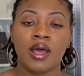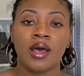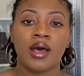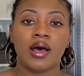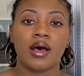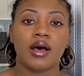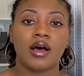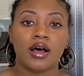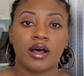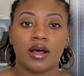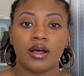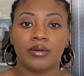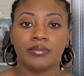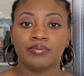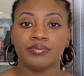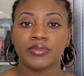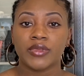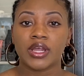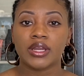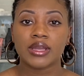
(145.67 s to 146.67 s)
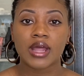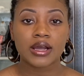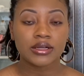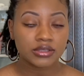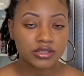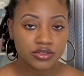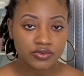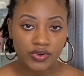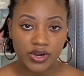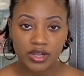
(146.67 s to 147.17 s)
And
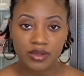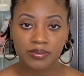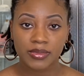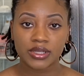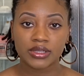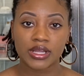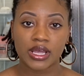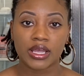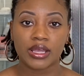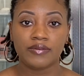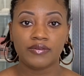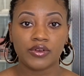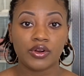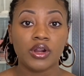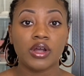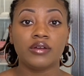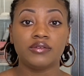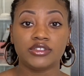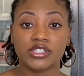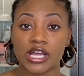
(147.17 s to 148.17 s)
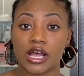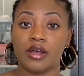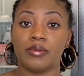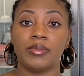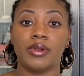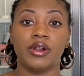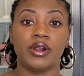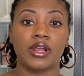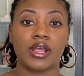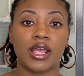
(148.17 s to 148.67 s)
doctors recommend that if you're of
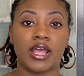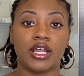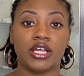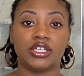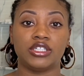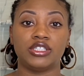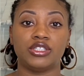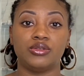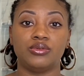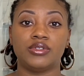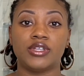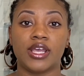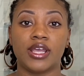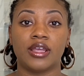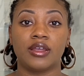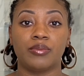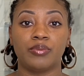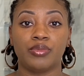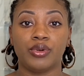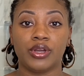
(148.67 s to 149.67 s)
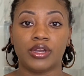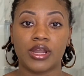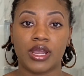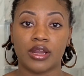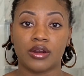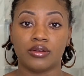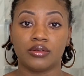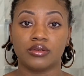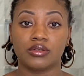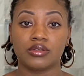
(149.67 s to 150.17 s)
childbearing age to take
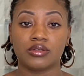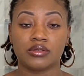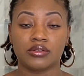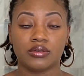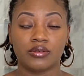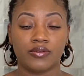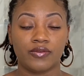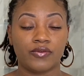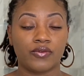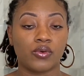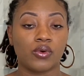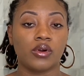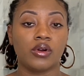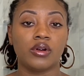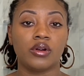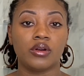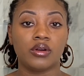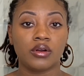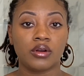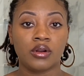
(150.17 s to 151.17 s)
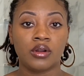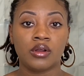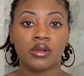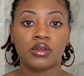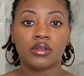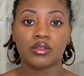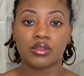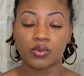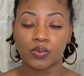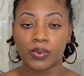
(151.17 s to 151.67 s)
prenatals for
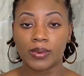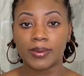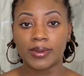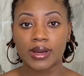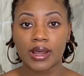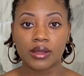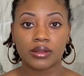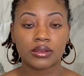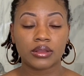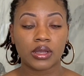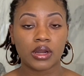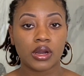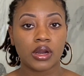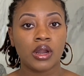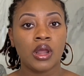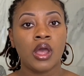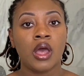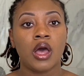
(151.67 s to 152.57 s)
the women out there.